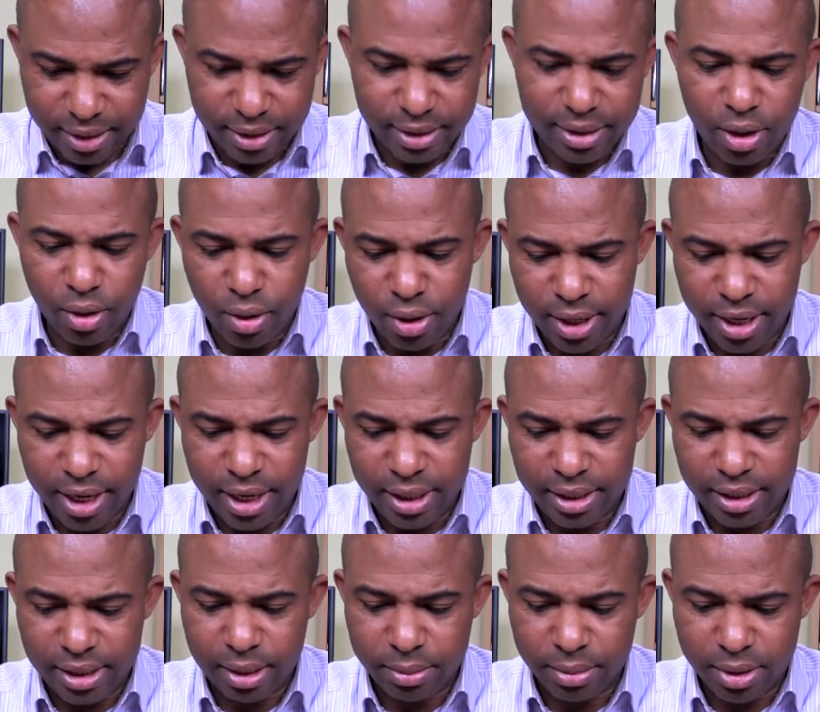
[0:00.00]
Second
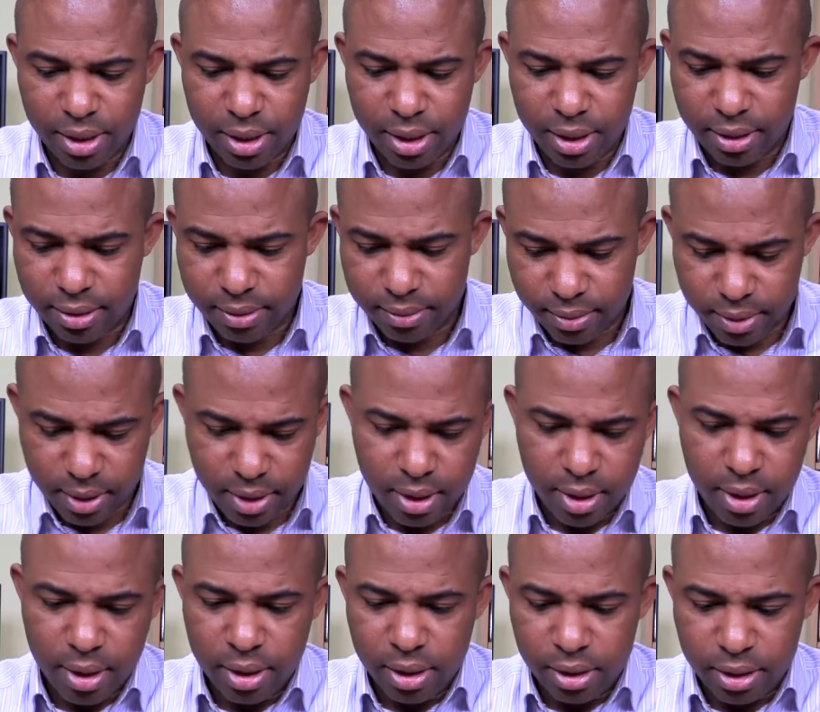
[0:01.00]
Kings chapter
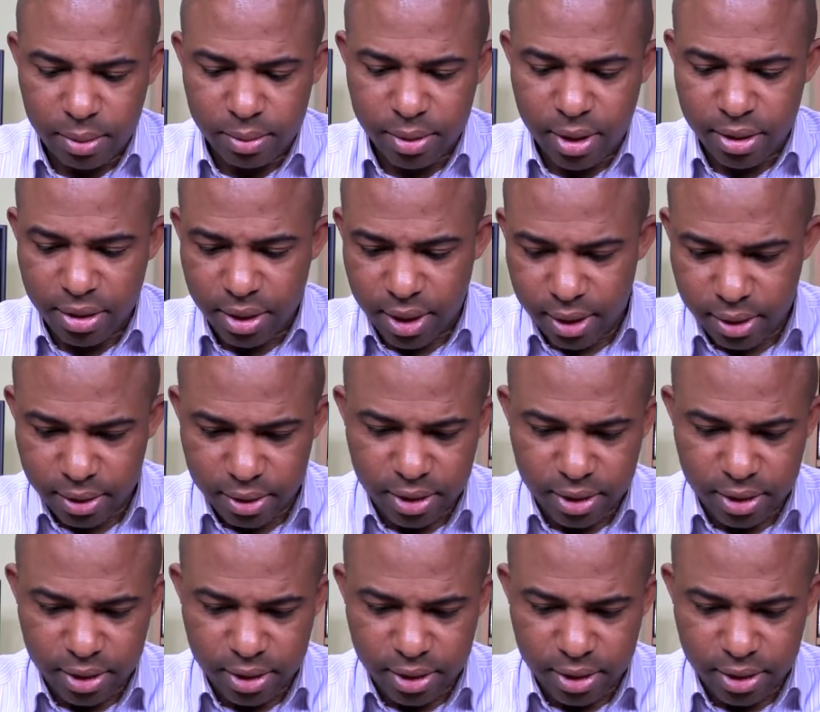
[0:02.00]
chapter 3.